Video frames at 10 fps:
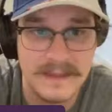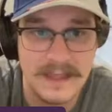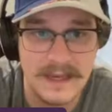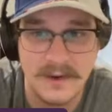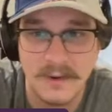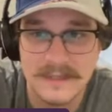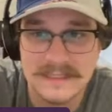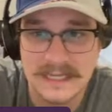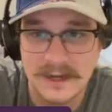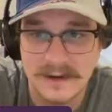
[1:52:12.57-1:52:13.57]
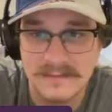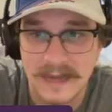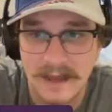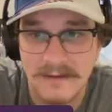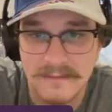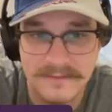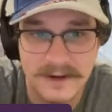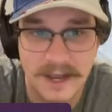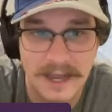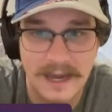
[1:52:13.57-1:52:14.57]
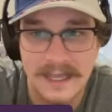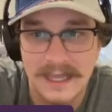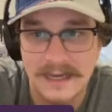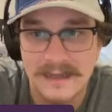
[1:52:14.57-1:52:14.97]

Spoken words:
Corey Seager now forgot how to hit.